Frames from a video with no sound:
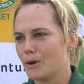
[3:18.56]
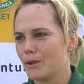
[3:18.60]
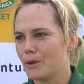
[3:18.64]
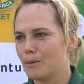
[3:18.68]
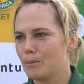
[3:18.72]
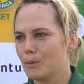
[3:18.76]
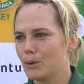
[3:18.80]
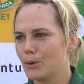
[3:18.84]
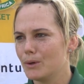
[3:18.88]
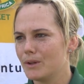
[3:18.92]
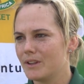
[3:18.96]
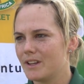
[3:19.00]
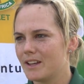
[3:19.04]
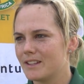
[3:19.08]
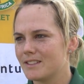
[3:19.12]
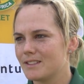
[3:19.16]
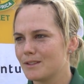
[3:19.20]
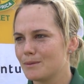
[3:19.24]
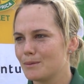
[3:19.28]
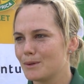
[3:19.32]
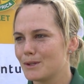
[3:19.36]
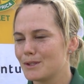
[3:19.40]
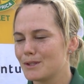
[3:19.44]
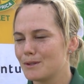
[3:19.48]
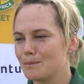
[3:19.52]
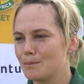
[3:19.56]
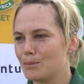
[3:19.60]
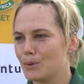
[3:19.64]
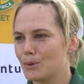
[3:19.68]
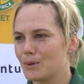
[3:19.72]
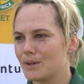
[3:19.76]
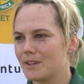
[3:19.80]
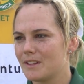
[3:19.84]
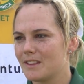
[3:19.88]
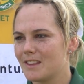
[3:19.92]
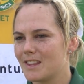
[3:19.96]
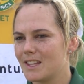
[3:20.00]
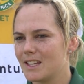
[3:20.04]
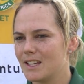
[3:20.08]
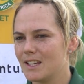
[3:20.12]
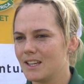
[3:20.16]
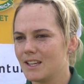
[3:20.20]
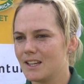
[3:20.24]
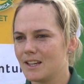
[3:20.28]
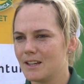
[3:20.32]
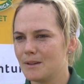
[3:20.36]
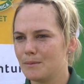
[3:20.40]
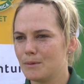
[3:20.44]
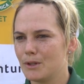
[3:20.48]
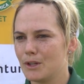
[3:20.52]
we're on the board. That's the most important
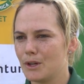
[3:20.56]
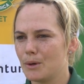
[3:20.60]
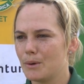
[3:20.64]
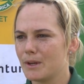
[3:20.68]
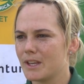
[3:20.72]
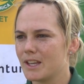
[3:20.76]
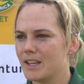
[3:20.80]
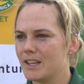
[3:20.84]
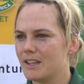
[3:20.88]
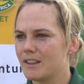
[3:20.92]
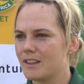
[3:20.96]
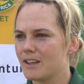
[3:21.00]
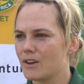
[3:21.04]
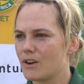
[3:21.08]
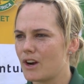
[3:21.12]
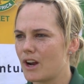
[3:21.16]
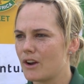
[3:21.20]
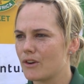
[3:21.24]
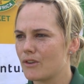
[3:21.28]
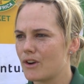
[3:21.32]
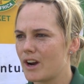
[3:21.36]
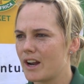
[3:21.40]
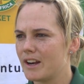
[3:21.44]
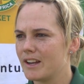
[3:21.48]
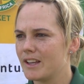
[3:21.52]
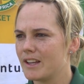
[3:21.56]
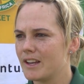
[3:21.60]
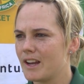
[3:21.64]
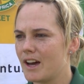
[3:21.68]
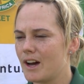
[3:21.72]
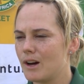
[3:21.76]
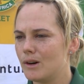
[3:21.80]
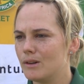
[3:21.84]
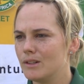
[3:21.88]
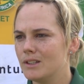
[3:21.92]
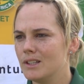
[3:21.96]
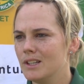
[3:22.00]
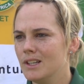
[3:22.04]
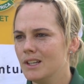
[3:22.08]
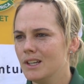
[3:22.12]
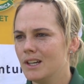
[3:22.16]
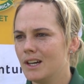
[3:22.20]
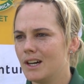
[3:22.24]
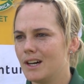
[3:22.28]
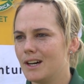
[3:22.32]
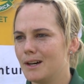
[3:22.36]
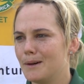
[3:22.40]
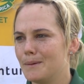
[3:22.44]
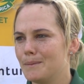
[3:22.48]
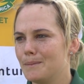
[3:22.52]
thing. We can hit the ground running now.
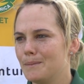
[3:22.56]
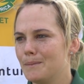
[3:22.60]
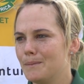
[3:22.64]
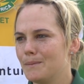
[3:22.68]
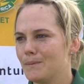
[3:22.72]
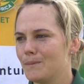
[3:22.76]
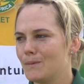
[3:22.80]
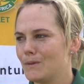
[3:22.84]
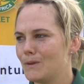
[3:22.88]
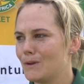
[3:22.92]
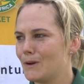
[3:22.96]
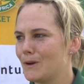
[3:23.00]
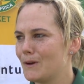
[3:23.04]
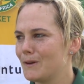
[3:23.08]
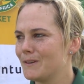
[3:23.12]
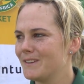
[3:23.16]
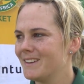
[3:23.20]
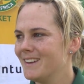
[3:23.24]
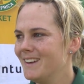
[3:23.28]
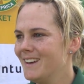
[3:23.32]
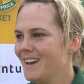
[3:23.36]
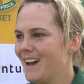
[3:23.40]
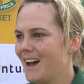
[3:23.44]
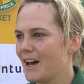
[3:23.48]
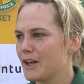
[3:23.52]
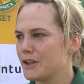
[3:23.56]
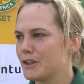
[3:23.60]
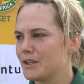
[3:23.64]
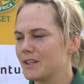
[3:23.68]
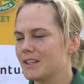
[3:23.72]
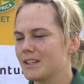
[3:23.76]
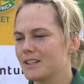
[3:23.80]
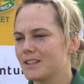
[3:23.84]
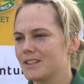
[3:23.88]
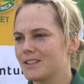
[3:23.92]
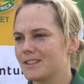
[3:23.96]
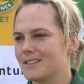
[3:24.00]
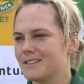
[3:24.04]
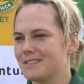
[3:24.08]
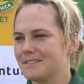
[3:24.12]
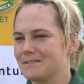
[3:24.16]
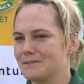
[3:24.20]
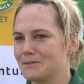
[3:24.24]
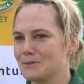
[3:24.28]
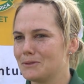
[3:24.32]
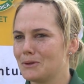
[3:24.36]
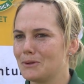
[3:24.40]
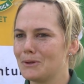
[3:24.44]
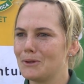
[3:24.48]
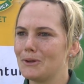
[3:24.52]
I think
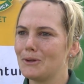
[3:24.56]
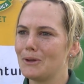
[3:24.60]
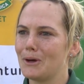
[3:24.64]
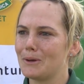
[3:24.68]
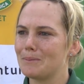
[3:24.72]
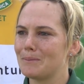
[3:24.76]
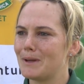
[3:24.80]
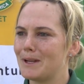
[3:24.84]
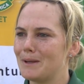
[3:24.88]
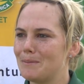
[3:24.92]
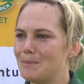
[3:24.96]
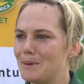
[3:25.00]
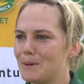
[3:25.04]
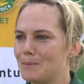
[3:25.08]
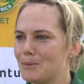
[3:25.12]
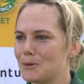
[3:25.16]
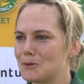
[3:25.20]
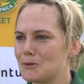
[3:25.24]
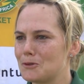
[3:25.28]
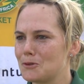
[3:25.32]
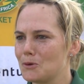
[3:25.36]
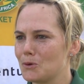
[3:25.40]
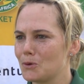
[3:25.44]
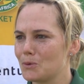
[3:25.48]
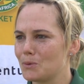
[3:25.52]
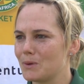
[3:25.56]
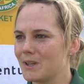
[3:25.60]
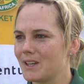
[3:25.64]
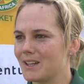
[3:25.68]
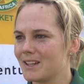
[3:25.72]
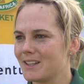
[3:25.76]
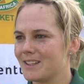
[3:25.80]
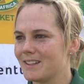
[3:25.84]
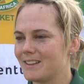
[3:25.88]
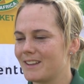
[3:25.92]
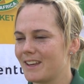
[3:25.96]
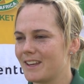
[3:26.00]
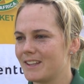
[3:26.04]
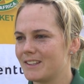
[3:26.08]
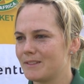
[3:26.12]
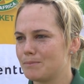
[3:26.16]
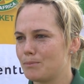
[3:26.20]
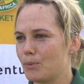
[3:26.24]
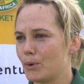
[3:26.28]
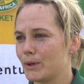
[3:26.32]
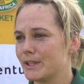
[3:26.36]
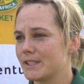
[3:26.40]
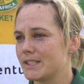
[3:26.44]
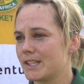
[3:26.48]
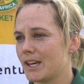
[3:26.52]
not many people thought we were going to
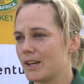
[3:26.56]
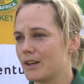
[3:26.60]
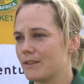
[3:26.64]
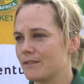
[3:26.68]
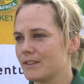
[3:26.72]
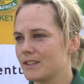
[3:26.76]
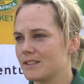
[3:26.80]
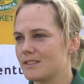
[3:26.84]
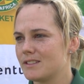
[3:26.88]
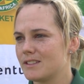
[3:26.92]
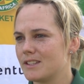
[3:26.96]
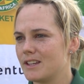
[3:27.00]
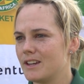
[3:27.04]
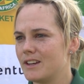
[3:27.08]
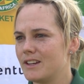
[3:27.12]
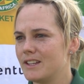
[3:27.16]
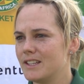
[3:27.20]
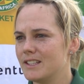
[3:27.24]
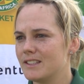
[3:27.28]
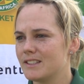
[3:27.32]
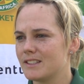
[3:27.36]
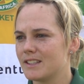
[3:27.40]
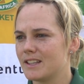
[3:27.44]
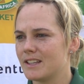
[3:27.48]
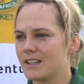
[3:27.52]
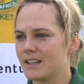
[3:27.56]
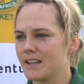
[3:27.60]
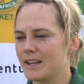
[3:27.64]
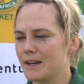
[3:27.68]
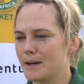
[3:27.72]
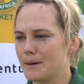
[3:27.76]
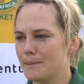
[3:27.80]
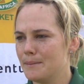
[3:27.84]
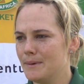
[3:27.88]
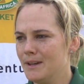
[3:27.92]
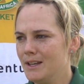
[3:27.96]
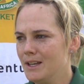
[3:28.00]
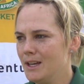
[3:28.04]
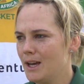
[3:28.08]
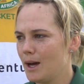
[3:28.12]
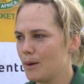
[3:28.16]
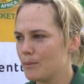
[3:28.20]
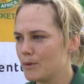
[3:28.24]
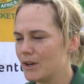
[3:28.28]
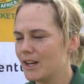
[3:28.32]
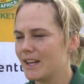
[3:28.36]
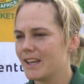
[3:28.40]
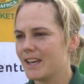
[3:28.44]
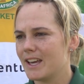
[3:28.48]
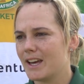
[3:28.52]
take points out of this series, and I'm
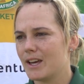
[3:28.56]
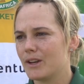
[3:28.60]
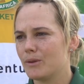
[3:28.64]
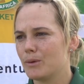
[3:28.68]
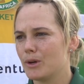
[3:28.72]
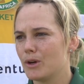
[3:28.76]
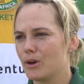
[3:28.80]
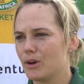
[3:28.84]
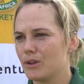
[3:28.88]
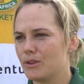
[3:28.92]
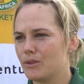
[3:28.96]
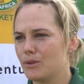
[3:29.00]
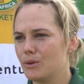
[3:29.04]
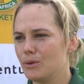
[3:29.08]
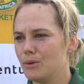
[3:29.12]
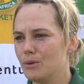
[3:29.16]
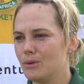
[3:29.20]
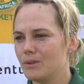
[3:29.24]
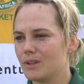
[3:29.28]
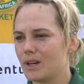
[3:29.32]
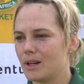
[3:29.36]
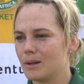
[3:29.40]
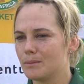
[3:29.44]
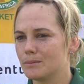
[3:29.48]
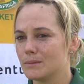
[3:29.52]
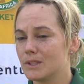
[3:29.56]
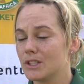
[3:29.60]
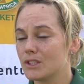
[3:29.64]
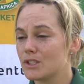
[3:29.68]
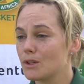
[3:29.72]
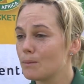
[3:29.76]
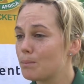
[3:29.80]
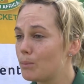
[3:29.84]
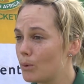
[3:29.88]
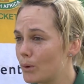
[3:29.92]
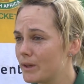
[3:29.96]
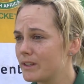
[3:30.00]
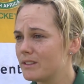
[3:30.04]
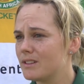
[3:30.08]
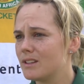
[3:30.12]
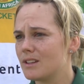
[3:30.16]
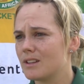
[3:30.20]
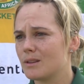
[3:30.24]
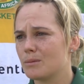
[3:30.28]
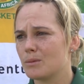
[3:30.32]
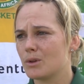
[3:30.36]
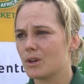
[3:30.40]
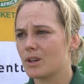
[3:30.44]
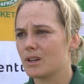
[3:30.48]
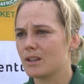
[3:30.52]
really glad we got 2. I'm disappointed,
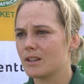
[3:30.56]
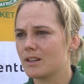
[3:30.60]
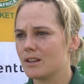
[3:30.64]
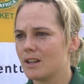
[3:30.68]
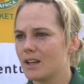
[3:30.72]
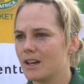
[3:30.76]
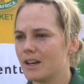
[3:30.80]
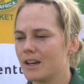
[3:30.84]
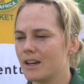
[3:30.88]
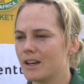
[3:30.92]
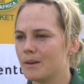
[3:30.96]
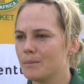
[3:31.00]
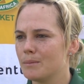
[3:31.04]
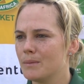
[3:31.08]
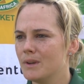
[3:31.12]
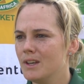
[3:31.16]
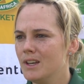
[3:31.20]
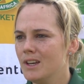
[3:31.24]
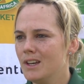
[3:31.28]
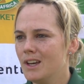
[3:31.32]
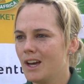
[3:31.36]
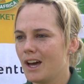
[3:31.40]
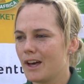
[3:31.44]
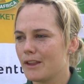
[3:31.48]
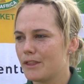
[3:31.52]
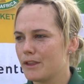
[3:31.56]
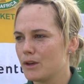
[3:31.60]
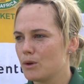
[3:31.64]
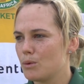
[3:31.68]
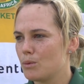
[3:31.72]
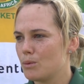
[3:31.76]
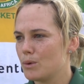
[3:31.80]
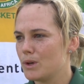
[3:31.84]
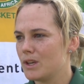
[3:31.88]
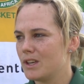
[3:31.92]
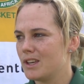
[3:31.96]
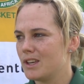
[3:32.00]
I'm not going to lie. I think